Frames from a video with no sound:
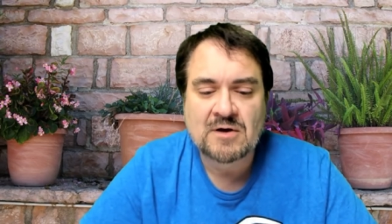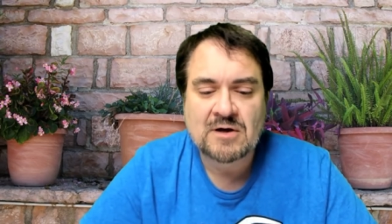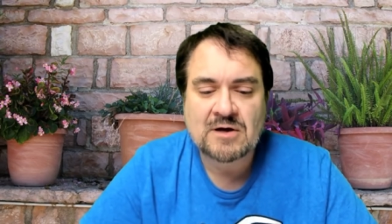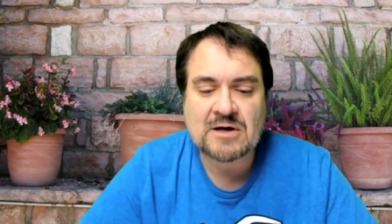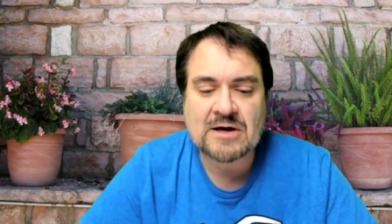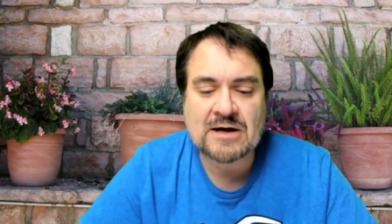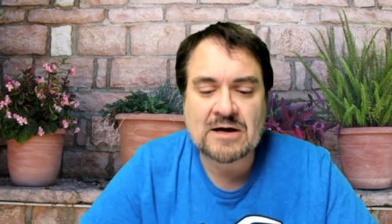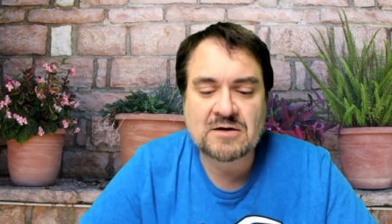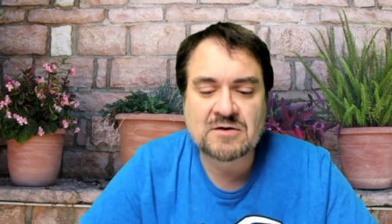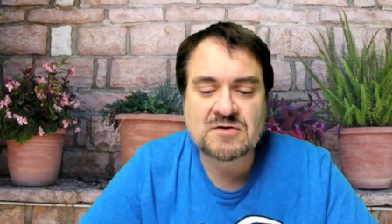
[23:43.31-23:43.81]

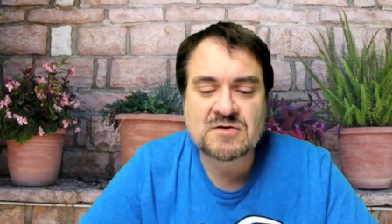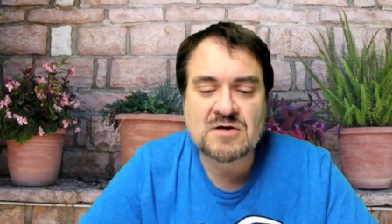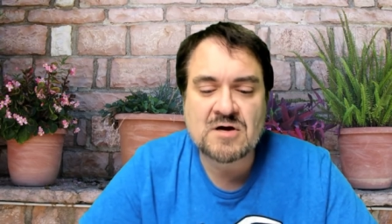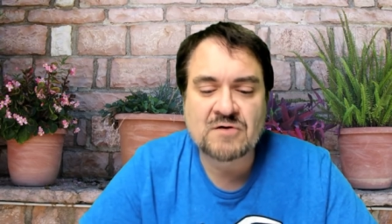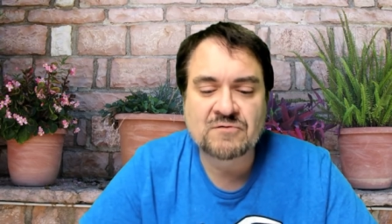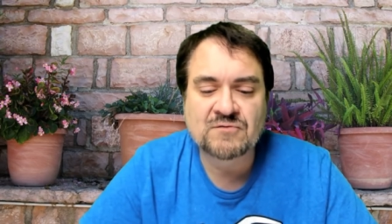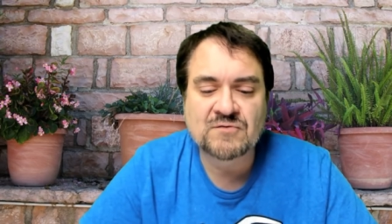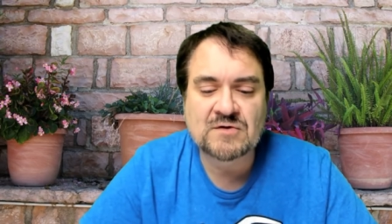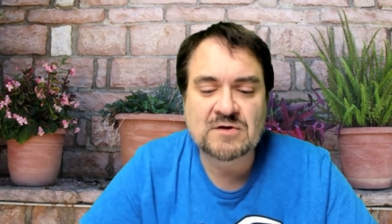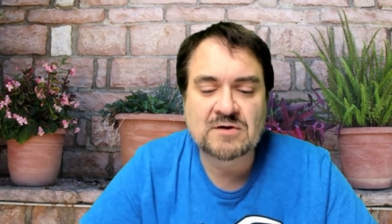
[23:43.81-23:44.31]
and I got
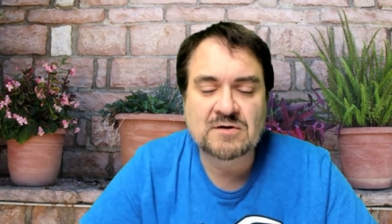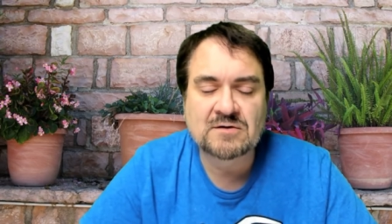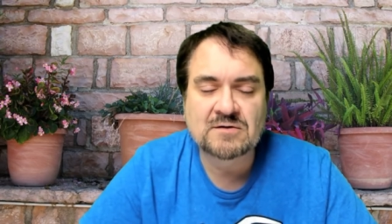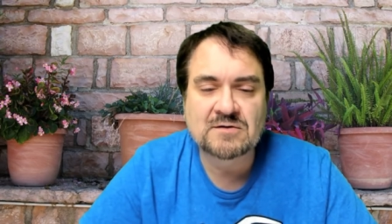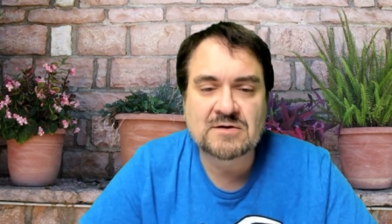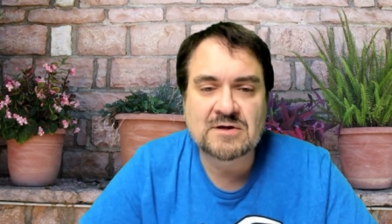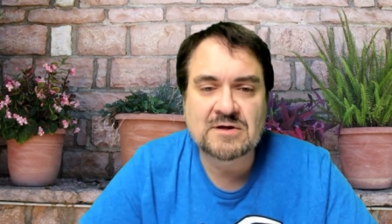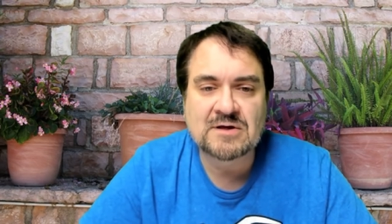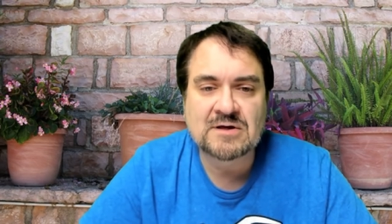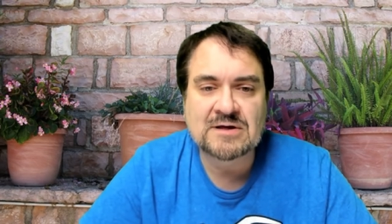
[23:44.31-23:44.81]
enough
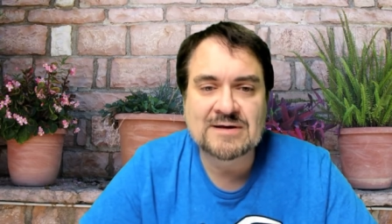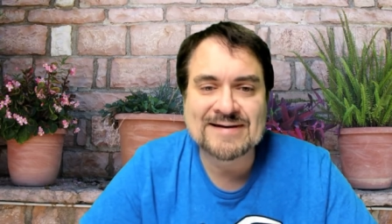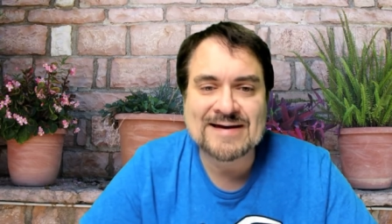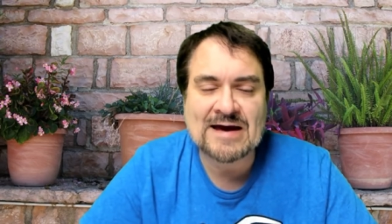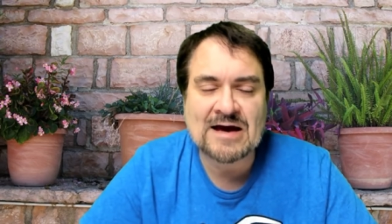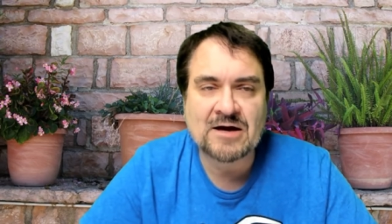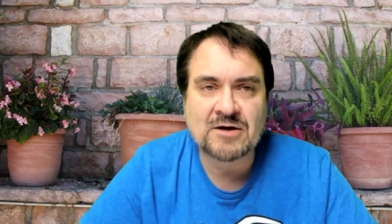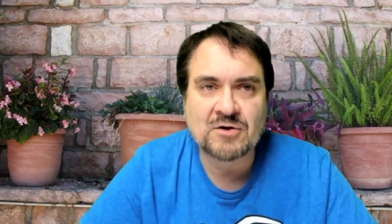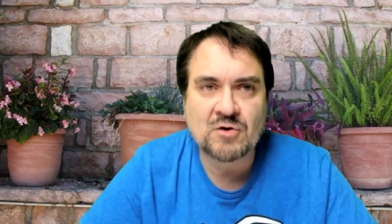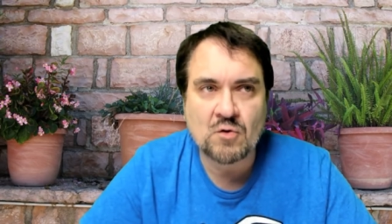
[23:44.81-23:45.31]
in any
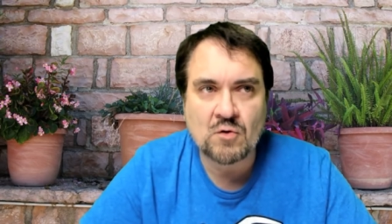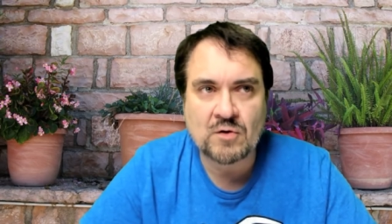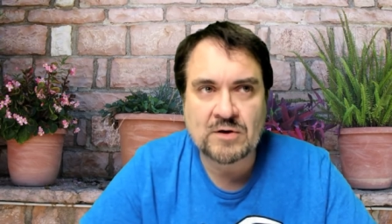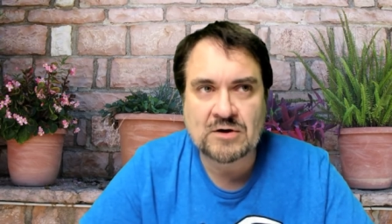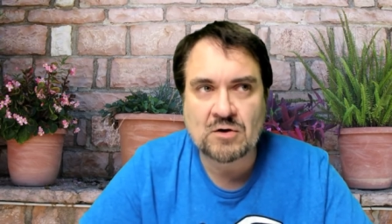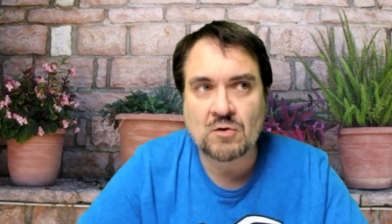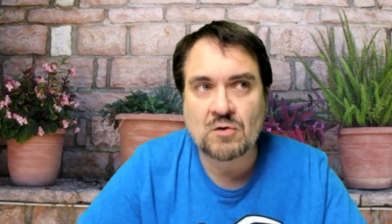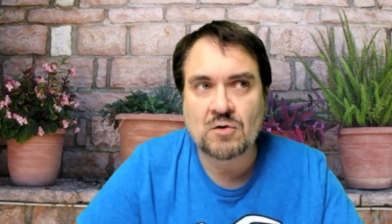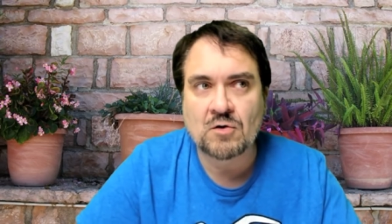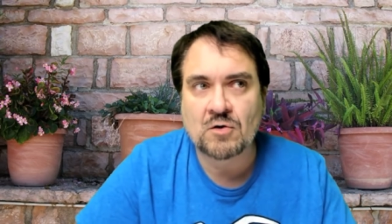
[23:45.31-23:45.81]

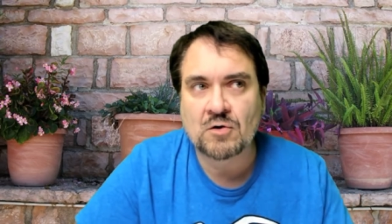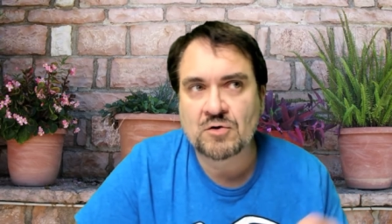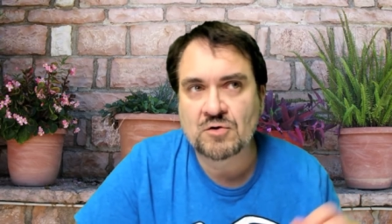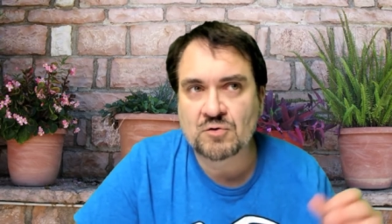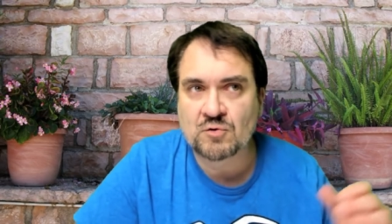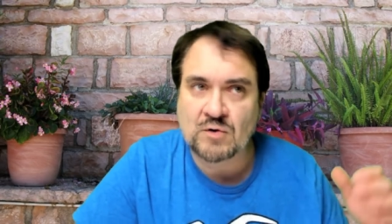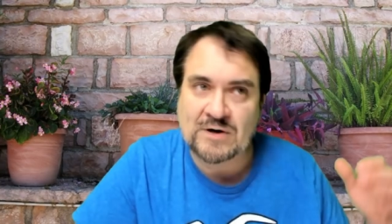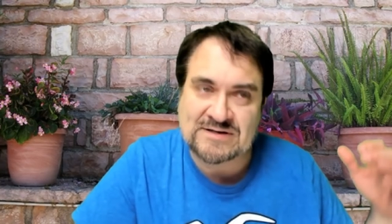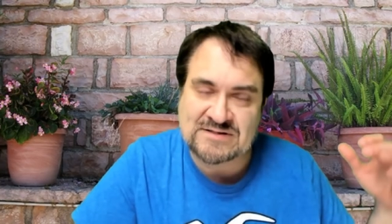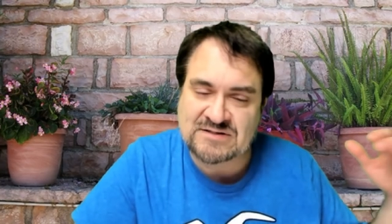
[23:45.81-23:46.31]
category or, or
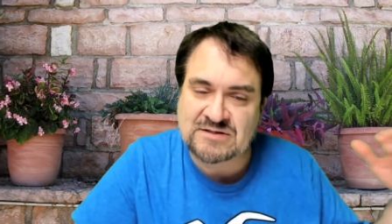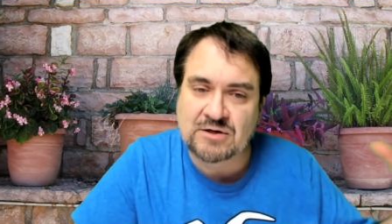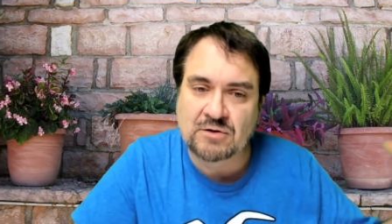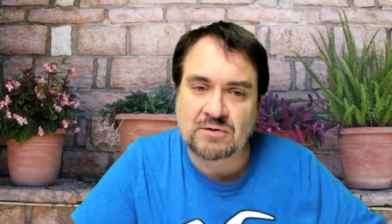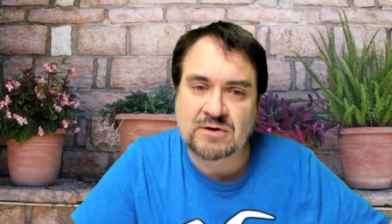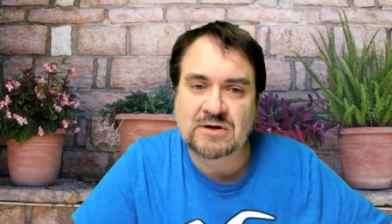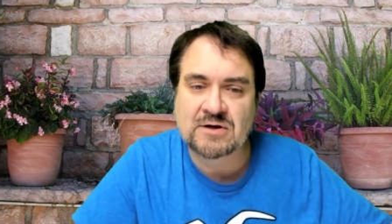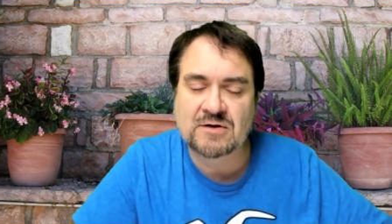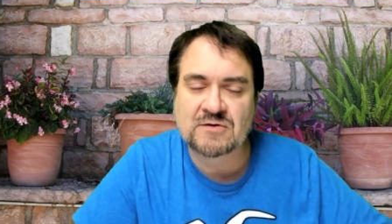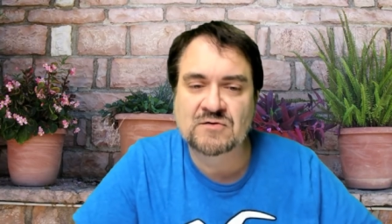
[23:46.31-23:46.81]

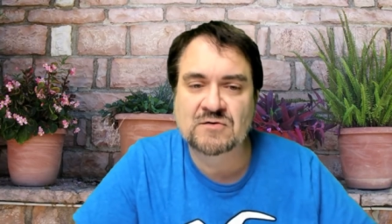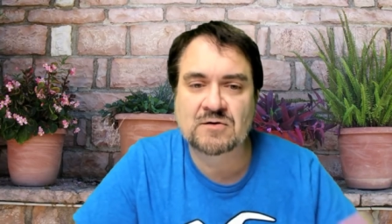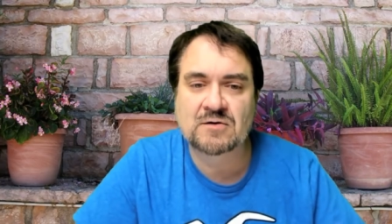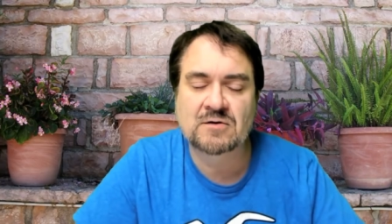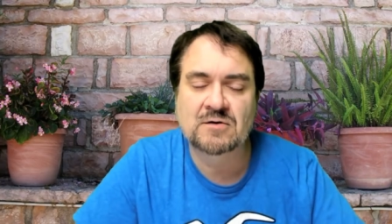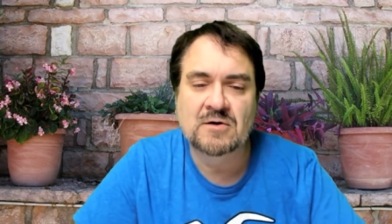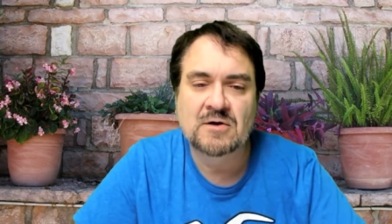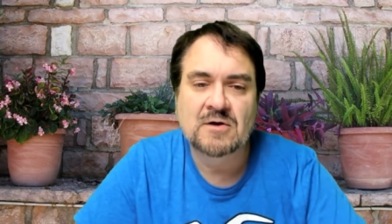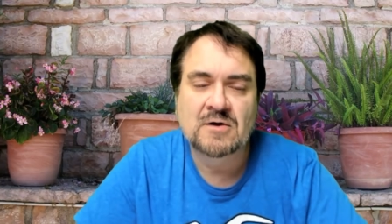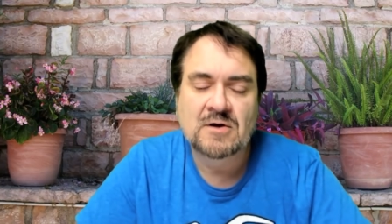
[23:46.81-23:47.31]
criteria
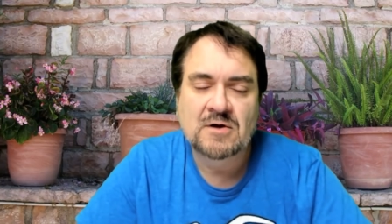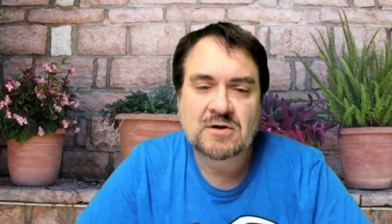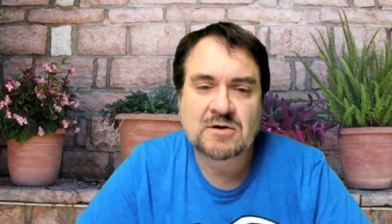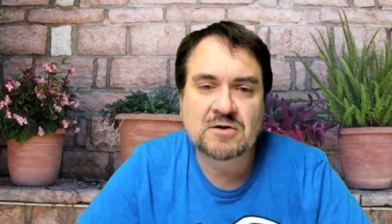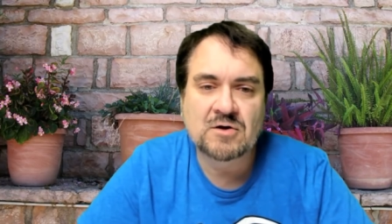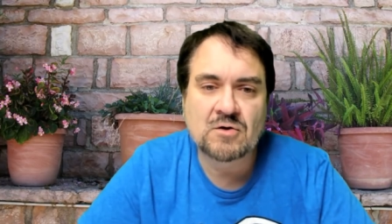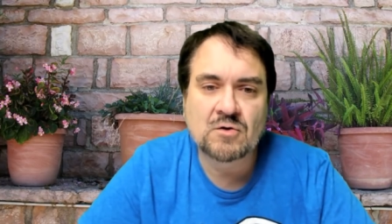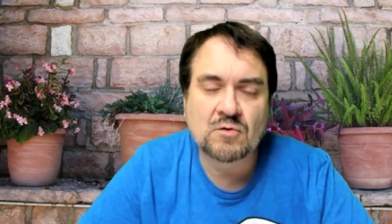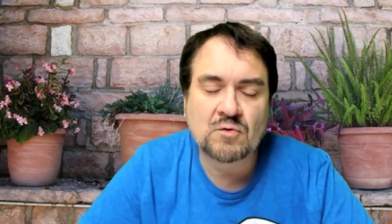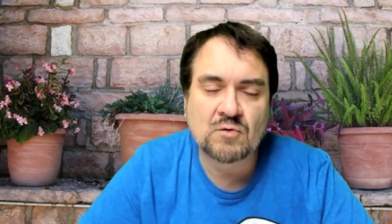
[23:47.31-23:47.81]
to, you
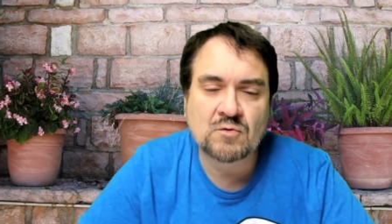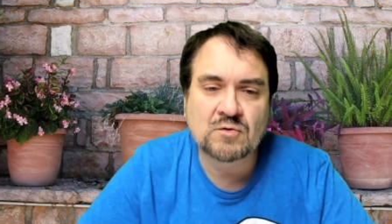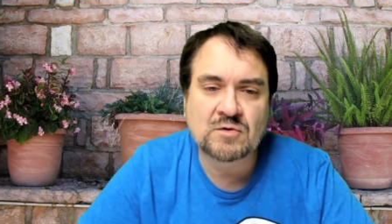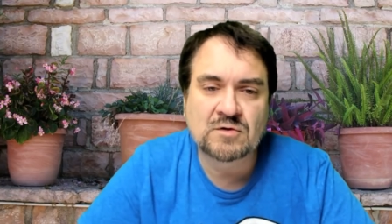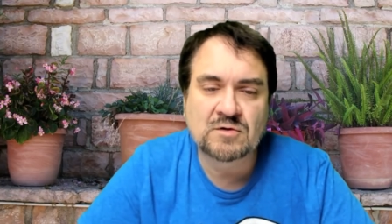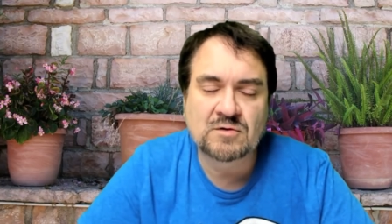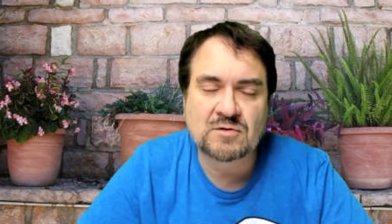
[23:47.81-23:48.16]
know,